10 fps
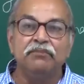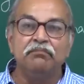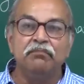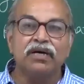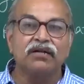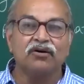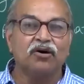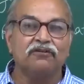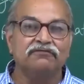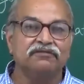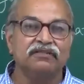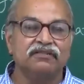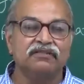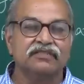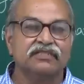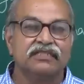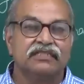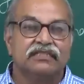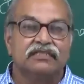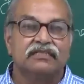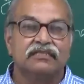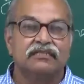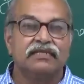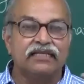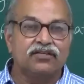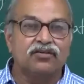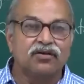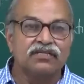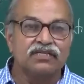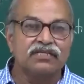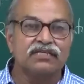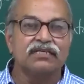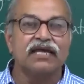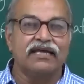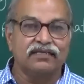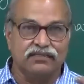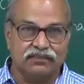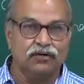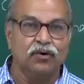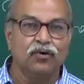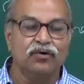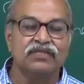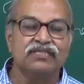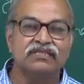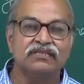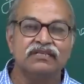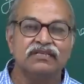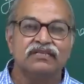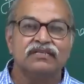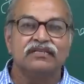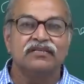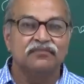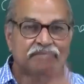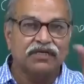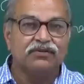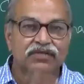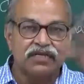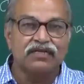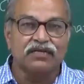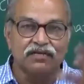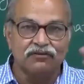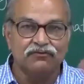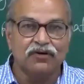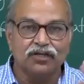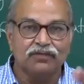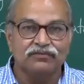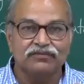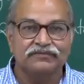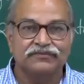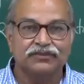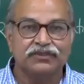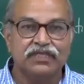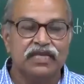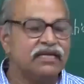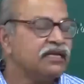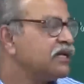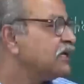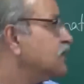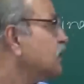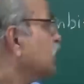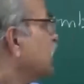number of electrons and holes per unit volume. So, an